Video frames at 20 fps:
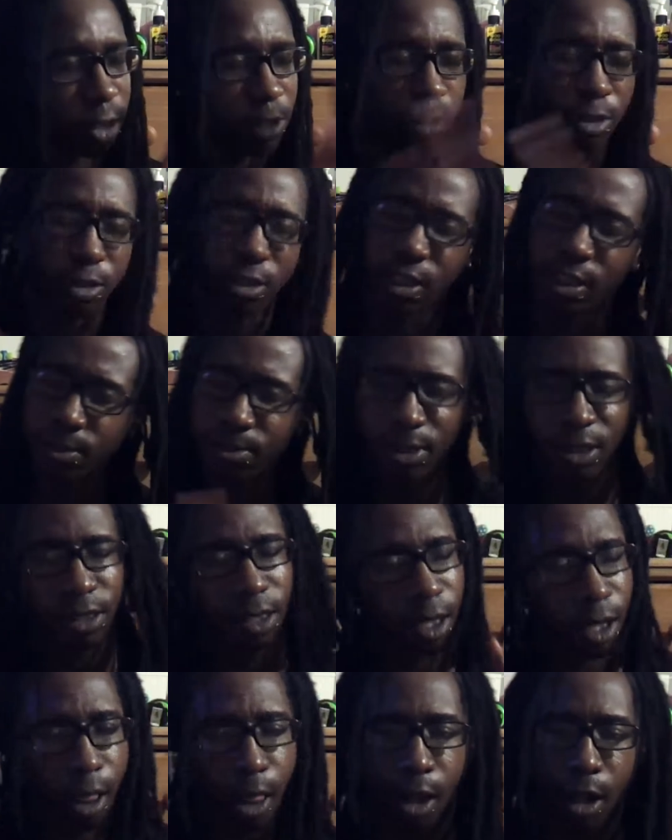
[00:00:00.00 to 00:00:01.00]
store, blah,
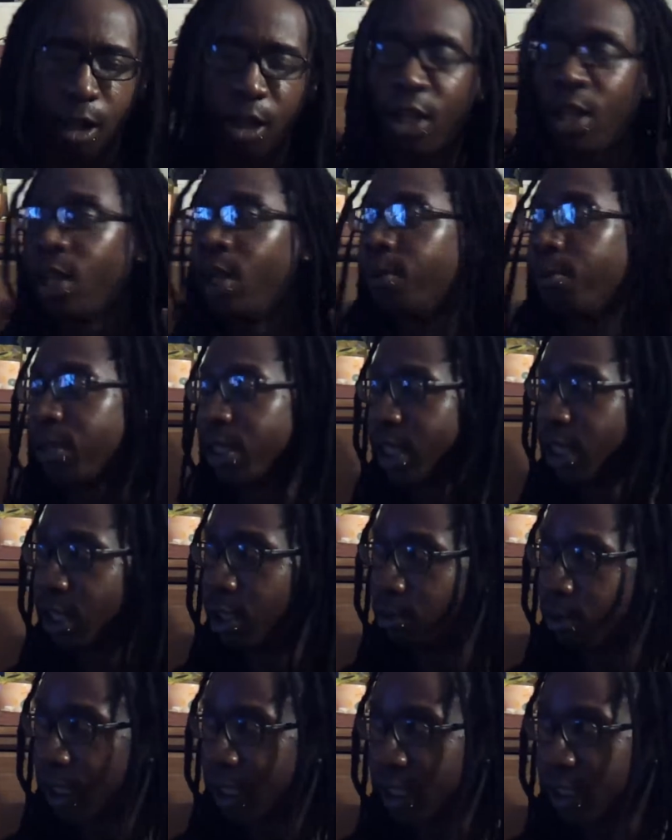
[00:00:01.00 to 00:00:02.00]
blah, blah. But
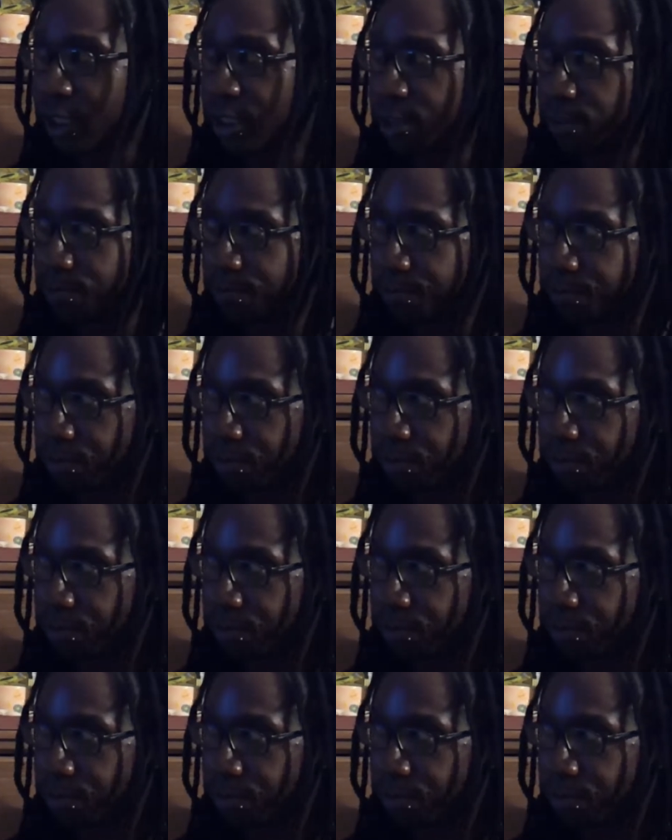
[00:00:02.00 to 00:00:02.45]
anyways,